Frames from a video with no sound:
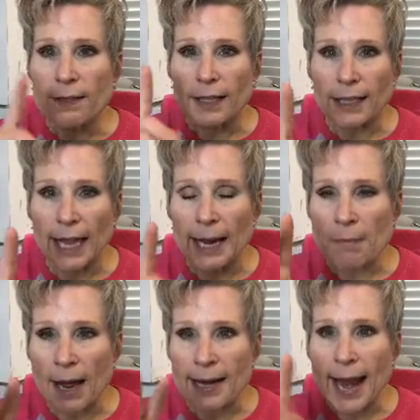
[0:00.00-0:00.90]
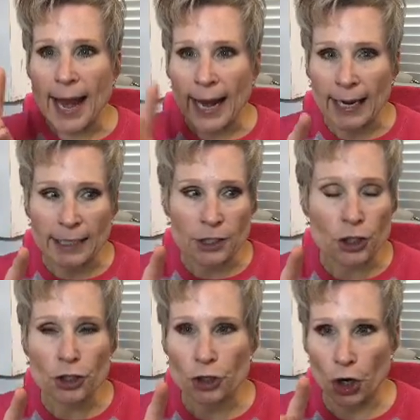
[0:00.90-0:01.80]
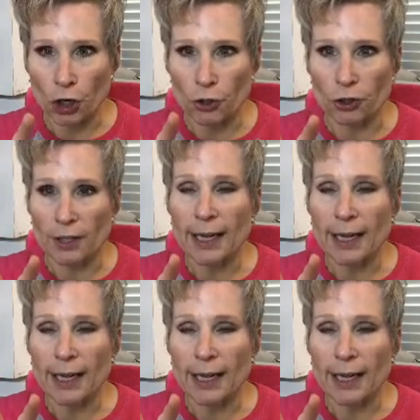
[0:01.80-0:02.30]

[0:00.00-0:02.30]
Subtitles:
the clay, mud, and charcoal.